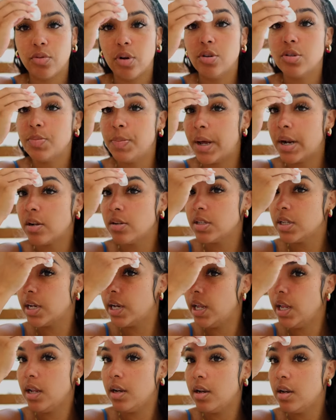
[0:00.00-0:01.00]
rose petals in
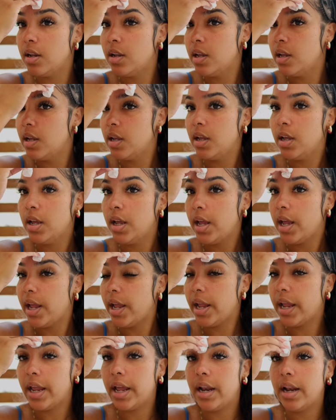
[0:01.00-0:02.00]
it.
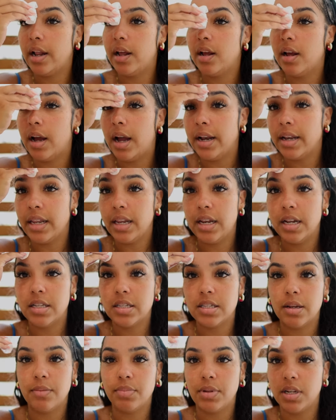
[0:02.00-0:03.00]
And I needed
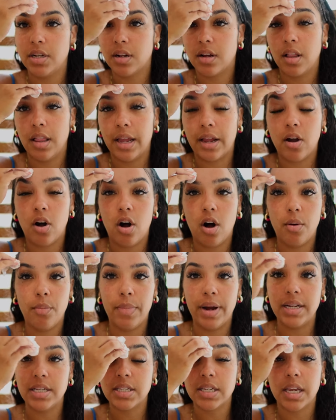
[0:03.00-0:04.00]
something to like calm
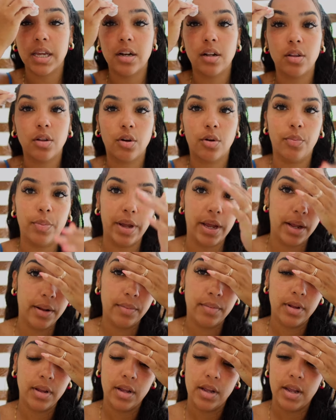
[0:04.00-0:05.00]
my skin a little bit
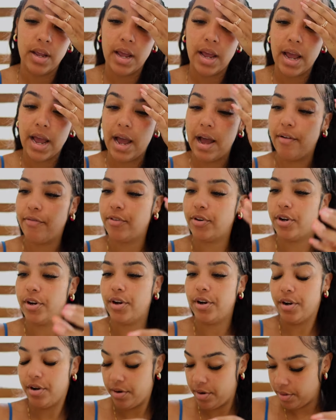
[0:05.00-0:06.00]

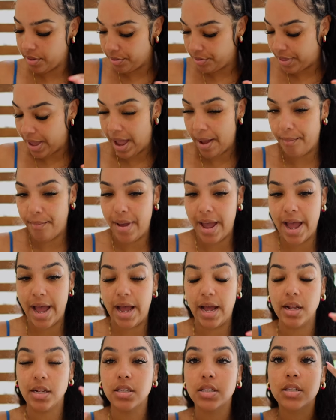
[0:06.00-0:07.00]
after that
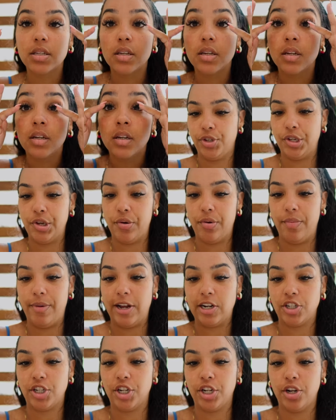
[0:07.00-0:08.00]
mask. So I'm
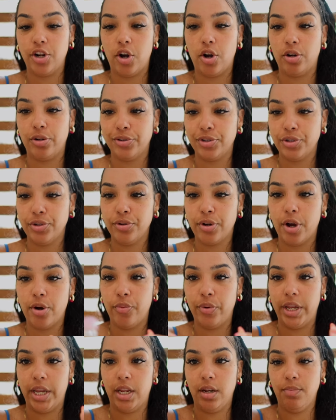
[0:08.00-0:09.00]
actually gonna also
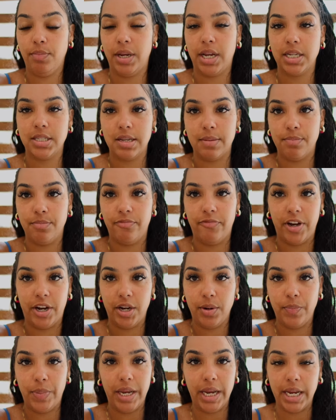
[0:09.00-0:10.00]
go in because I'm
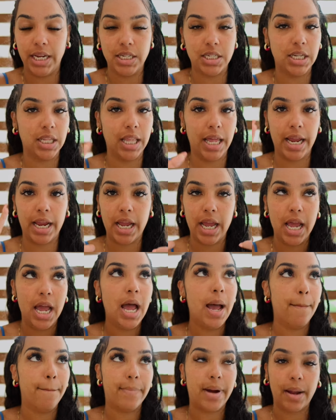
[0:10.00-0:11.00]
very big into like
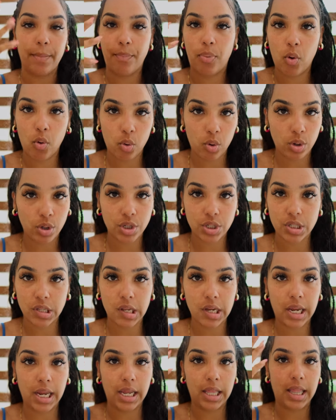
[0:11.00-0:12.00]
my pores
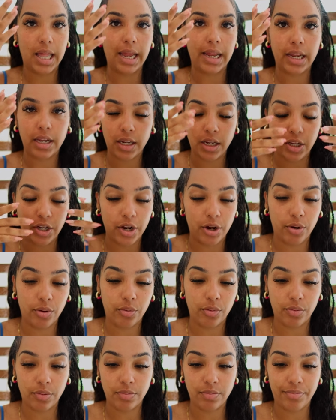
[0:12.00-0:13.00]
looking like, you
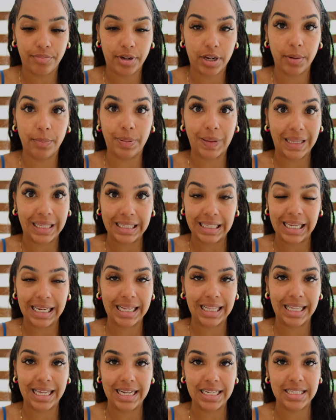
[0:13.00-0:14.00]
know, completely
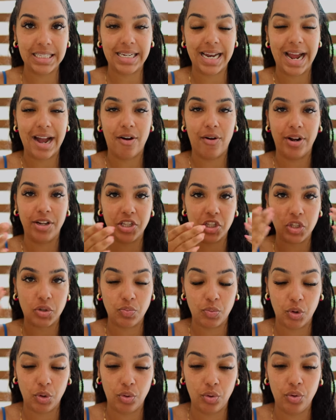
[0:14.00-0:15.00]
cleansed out and
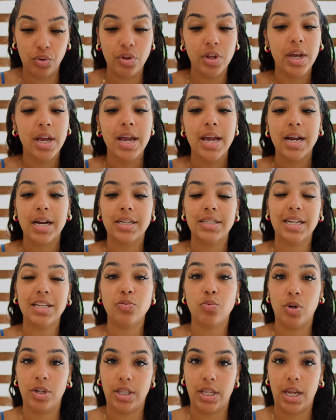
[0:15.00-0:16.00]
smooth. Cause
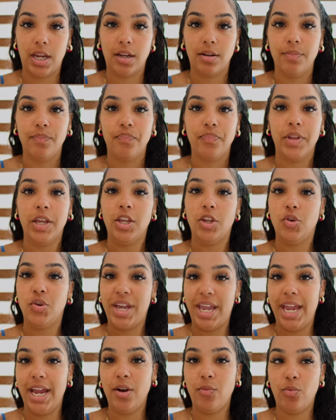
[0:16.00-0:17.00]
that's one thing. You
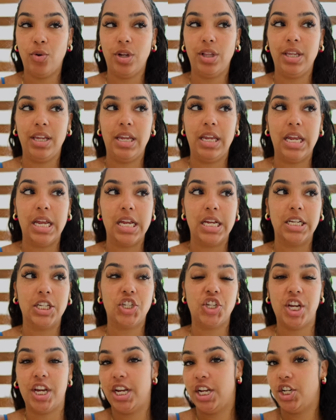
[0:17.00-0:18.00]
can't really
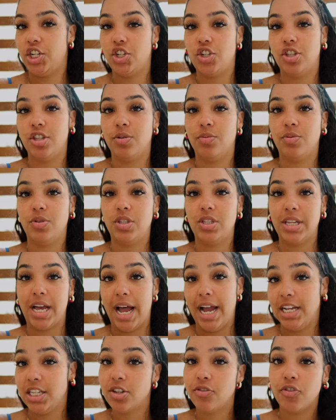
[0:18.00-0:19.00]
change the
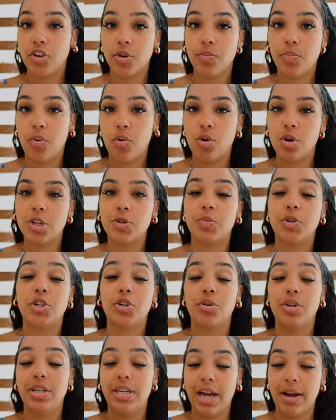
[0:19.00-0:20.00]
size of your pores, but
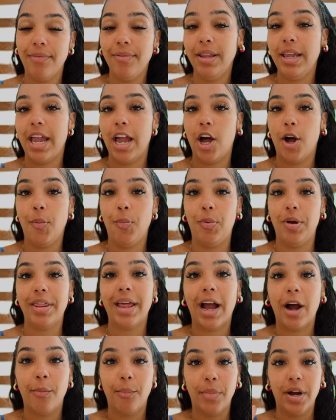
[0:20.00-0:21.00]
you can definitely help with
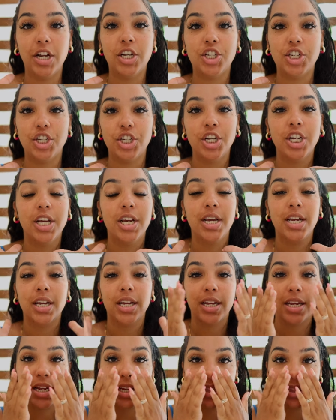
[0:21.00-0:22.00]
how much
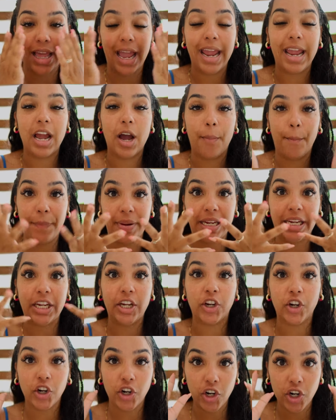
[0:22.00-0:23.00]
they
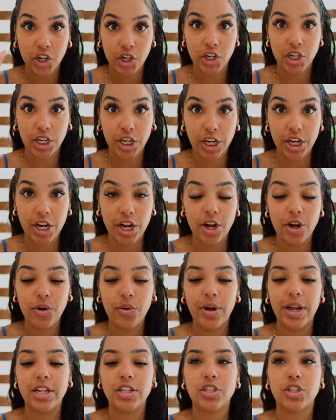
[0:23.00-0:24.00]
appear, you
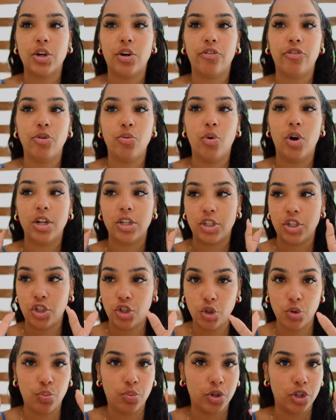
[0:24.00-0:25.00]
know? And so if you want
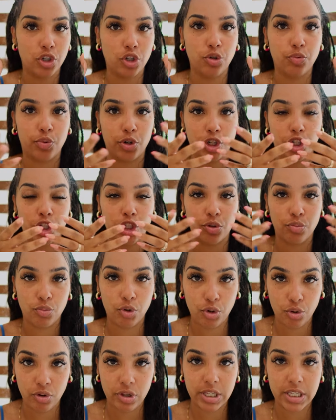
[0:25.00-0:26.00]
super, super
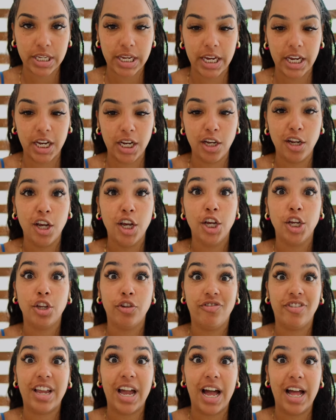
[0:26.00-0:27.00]
smooth skin,
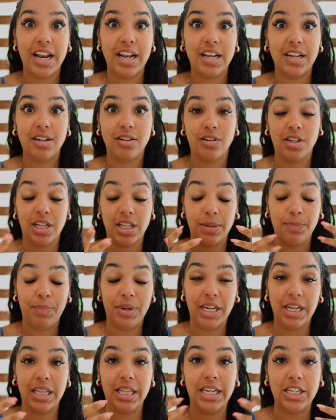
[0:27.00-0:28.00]
you've gotta
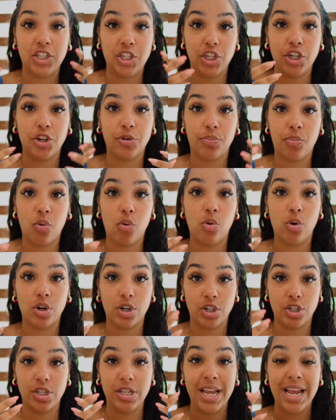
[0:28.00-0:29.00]
be cleansing your
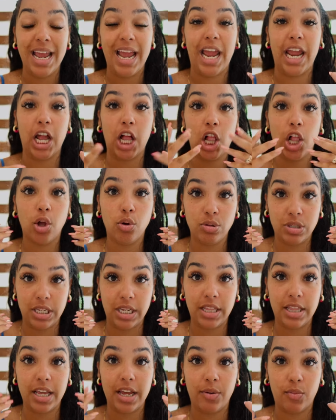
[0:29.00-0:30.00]
pores and
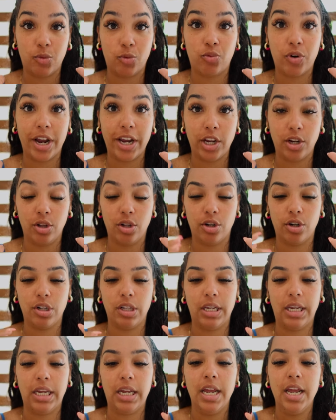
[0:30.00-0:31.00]
closing them
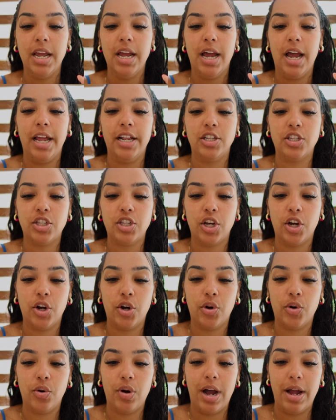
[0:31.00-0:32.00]
regularly. And
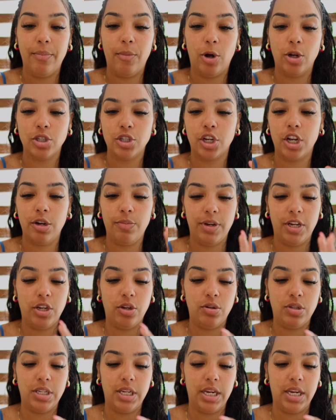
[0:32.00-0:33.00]
so I'm also gonna be
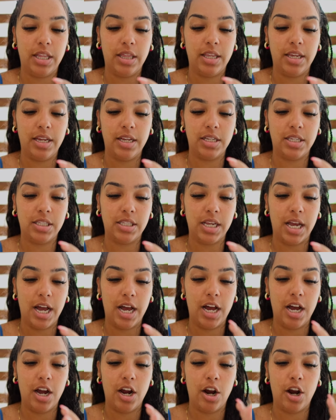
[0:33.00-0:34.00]
using this
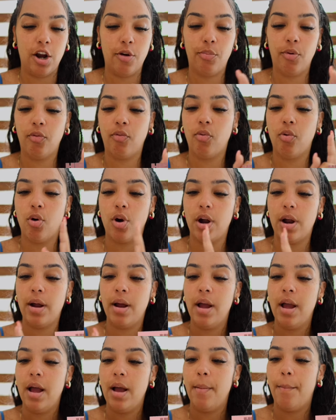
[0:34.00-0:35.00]
uh,
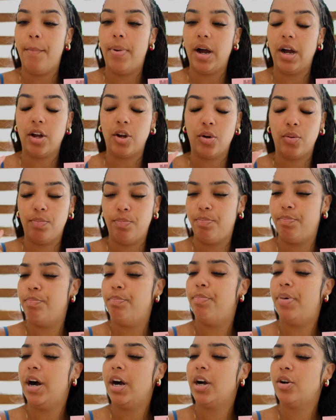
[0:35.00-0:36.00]
Herbivore Bak
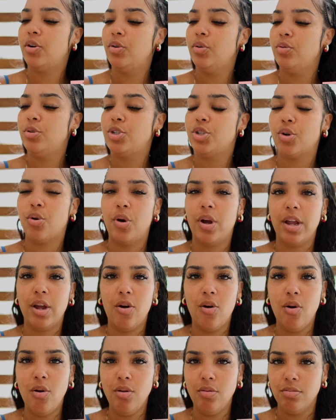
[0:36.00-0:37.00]

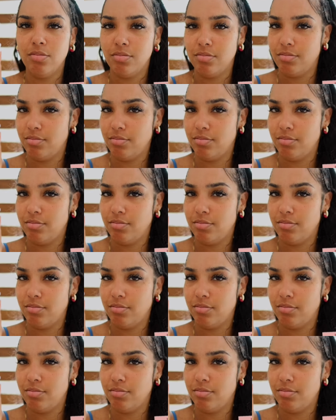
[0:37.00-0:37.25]
Bakuchiol